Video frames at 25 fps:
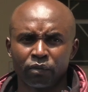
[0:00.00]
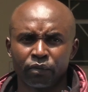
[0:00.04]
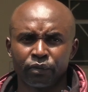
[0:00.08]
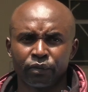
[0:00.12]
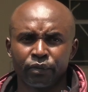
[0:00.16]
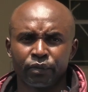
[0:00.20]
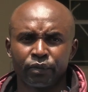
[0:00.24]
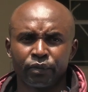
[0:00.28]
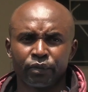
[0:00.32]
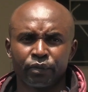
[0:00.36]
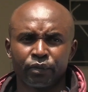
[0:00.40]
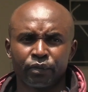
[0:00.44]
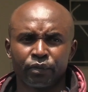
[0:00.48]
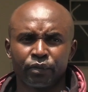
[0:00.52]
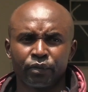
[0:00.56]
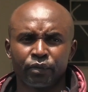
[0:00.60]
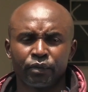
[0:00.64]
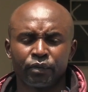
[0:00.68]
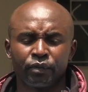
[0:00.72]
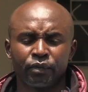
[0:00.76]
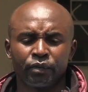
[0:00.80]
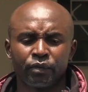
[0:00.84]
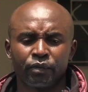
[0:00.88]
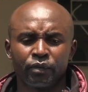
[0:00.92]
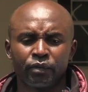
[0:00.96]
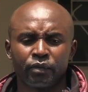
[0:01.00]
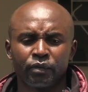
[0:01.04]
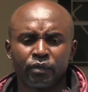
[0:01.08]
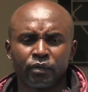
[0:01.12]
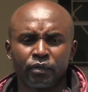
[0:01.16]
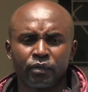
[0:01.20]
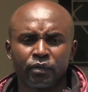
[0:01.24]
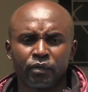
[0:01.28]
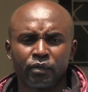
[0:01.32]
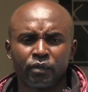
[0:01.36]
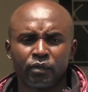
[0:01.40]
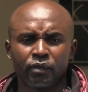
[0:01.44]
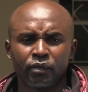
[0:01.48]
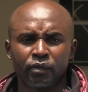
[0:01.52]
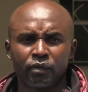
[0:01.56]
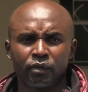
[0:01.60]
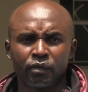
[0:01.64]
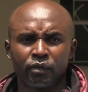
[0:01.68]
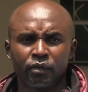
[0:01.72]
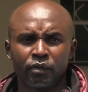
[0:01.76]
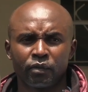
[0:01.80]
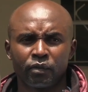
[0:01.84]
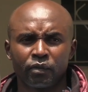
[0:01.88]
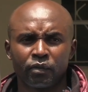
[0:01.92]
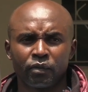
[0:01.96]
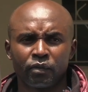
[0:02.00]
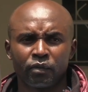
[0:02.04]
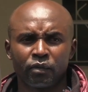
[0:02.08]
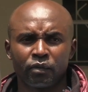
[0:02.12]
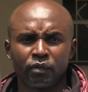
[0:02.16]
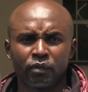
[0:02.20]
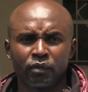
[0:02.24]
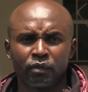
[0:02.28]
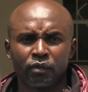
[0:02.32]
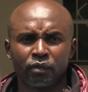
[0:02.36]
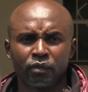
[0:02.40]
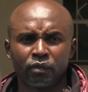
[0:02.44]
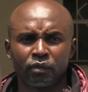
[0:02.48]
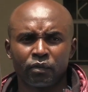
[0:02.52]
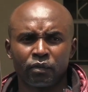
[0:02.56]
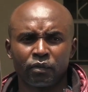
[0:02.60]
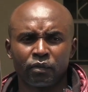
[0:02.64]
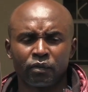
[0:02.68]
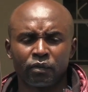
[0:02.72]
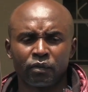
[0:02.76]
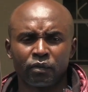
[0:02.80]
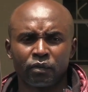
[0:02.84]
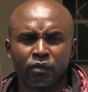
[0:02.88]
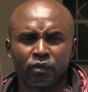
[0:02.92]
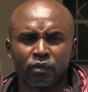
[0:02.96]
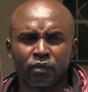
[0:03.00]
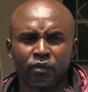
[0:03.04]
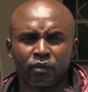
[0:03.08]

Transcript: No words are spoken by the person on screen.